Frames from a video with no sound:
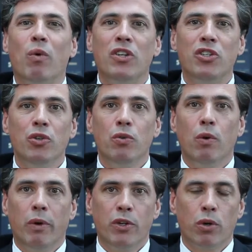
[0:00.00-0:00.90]

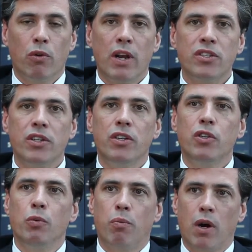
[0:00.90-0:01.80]
you are arrested,
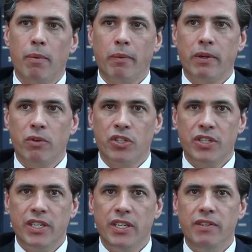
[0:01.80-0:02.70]
you probably
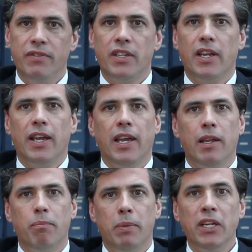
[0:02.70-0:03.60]
received a
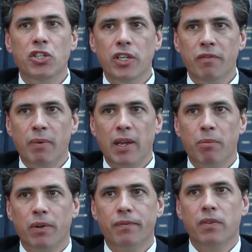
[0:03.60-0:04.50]
pink sheet of
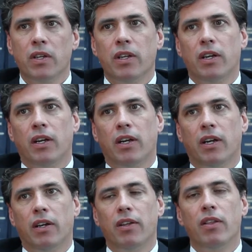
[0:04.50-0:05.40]
paper
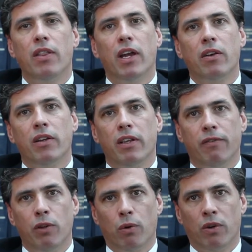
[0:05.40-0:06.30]
that,
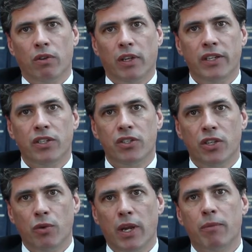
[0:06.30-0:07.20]
if you were licensed in
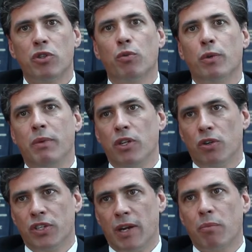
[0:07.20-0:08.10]
New Hampshire, would be your
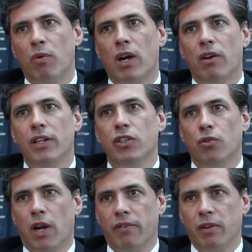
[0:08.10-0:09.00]
temporary
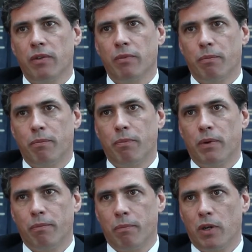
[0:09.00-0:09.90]
driving
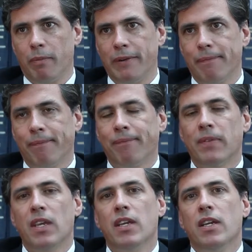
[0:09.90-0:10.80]
permit.
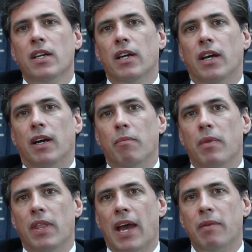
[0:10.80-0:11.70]

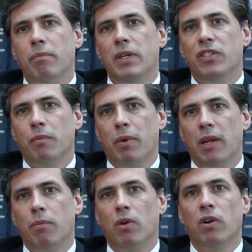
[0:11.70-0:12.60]
That piece of
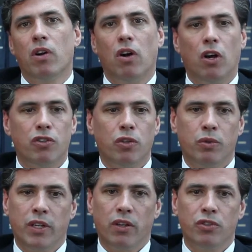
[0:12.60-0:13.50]
paper also
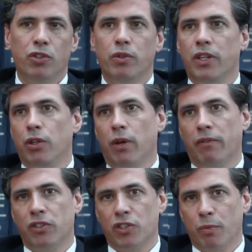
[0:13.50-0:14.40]
tells you that you have
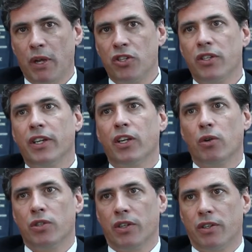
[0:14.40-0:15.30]
a suspension that
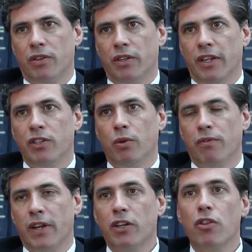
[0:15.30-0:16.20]
goes into
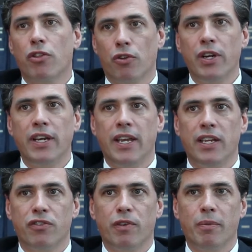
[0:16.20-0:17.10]
effect 30
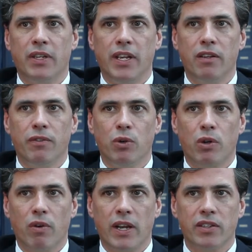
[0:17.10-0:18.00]
days from the date of your
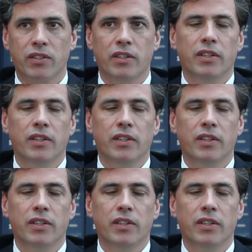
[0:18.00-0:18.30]
arrest.